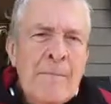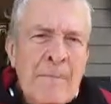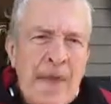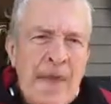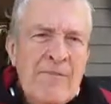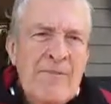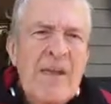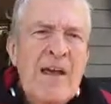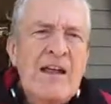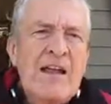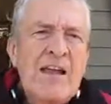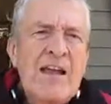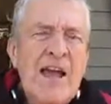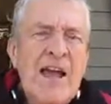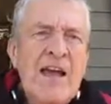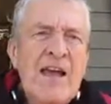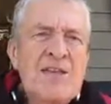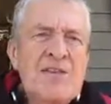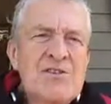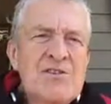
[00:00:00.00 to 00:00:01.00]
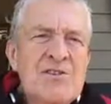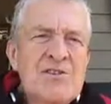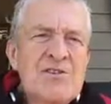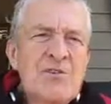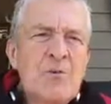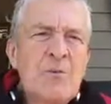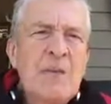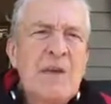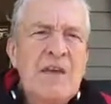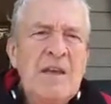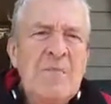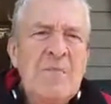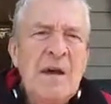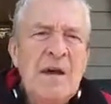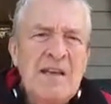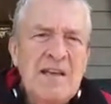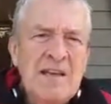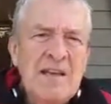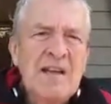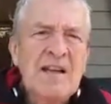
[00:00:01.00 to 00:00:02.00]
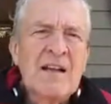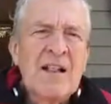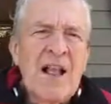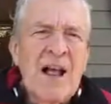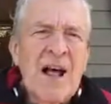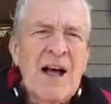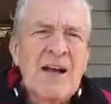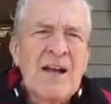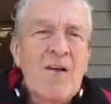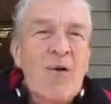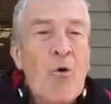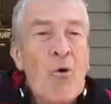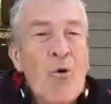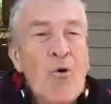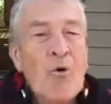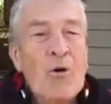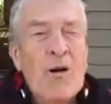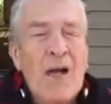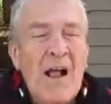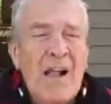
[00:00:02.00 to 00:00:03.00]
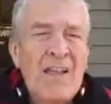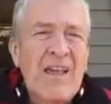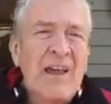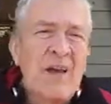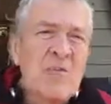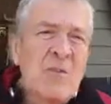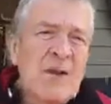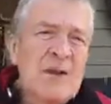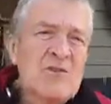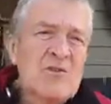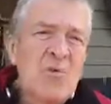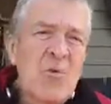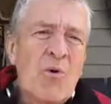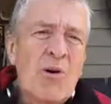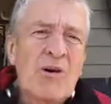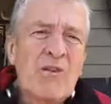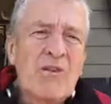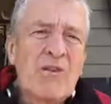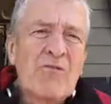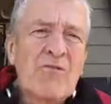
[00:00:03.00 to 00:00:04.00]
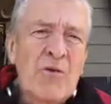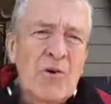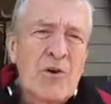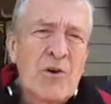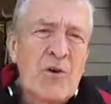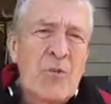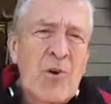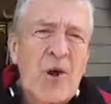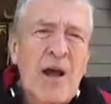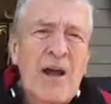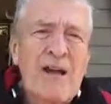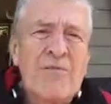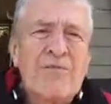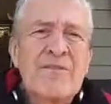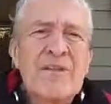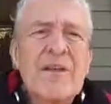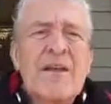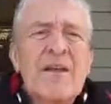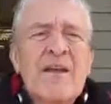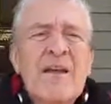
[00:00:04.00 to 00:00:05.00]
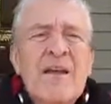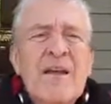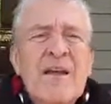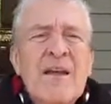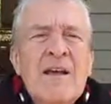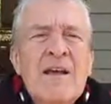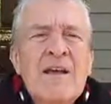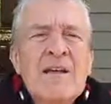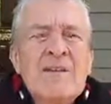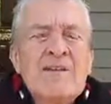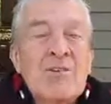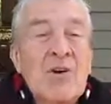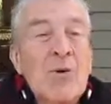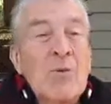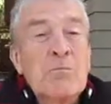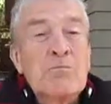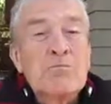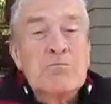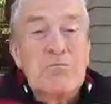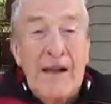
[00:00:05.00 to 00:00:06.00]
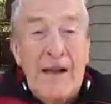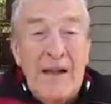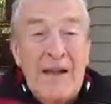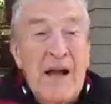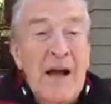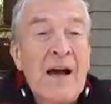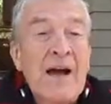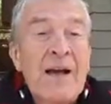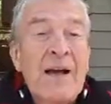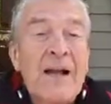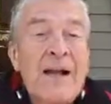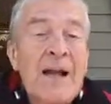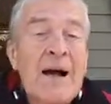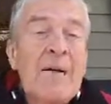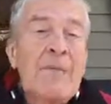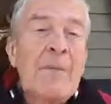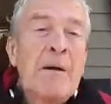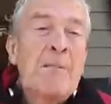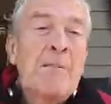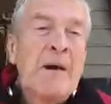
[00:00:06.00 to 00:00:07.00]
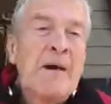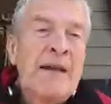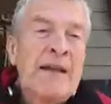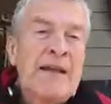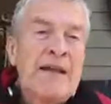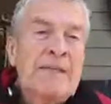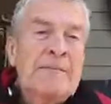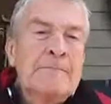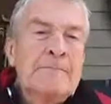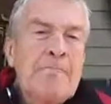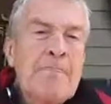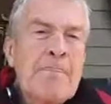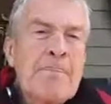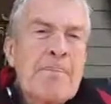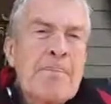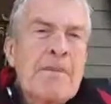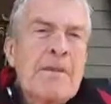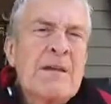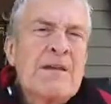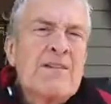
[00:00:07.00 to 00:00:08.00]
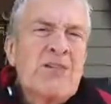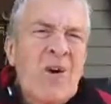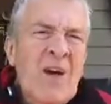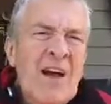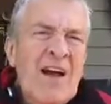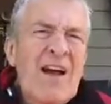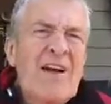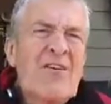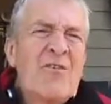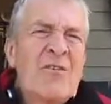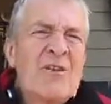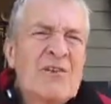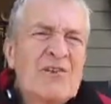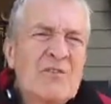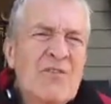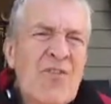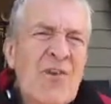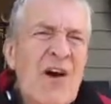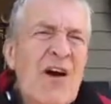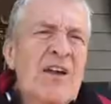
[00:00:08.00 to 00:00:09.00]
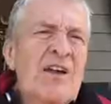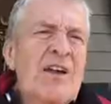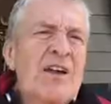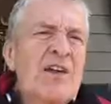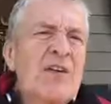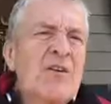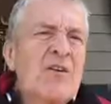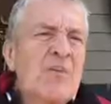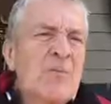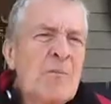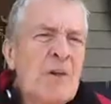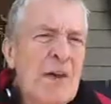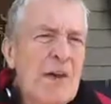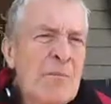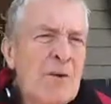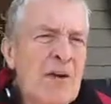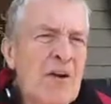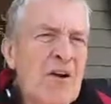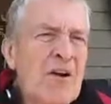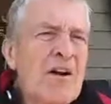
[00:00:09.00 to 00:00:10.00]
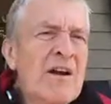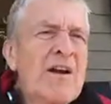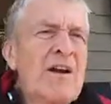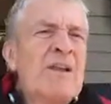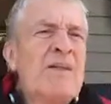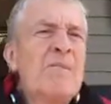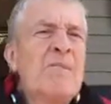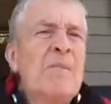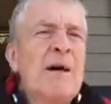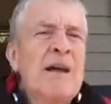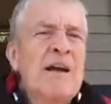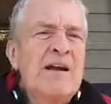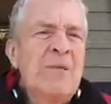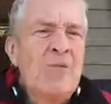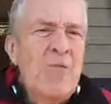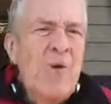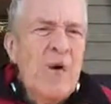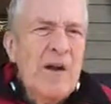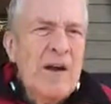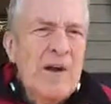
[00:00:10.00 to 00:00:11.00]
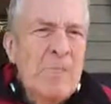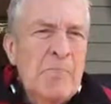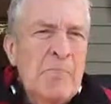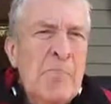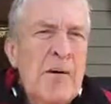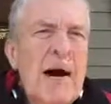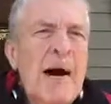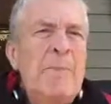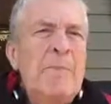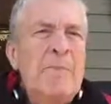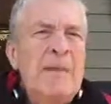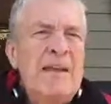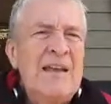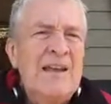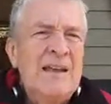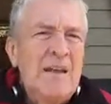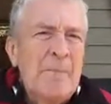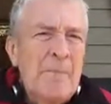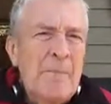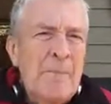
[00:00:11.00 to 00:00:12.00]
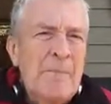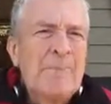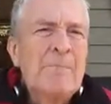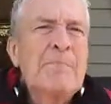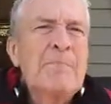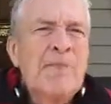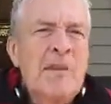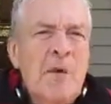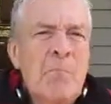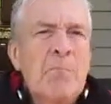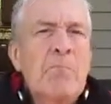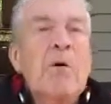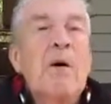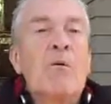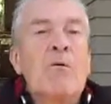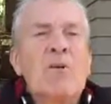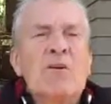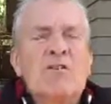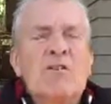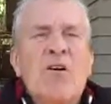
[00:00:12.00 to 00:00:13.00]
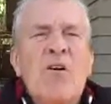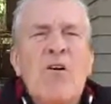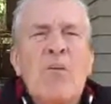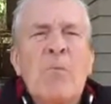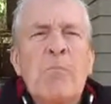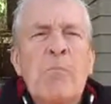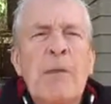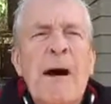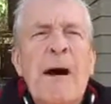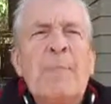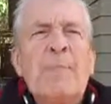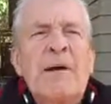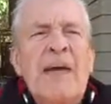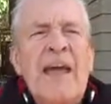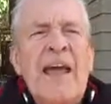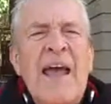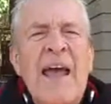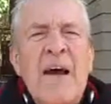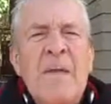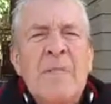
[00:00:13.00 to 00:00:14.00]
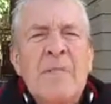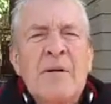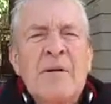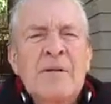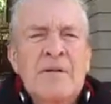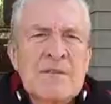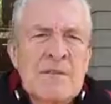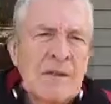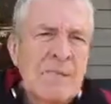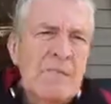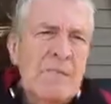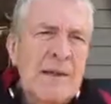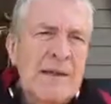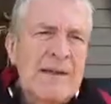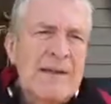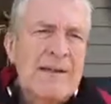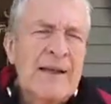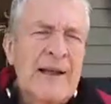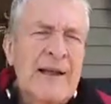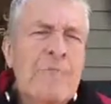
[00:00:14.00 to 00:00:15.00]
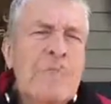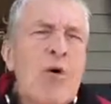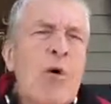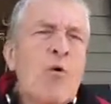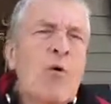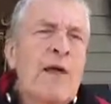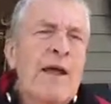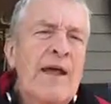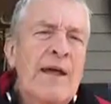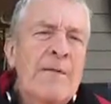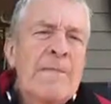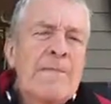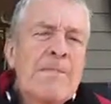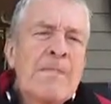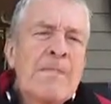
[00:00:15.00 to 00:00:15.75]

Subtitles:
Have that cash to me by 10 o'clock or I'll get a bench warrant for your wife." So, by God, I got my money. So I always thought, maybe Arnie might want to pop me in the, what was it called, pop a cap? Something like that. Okay.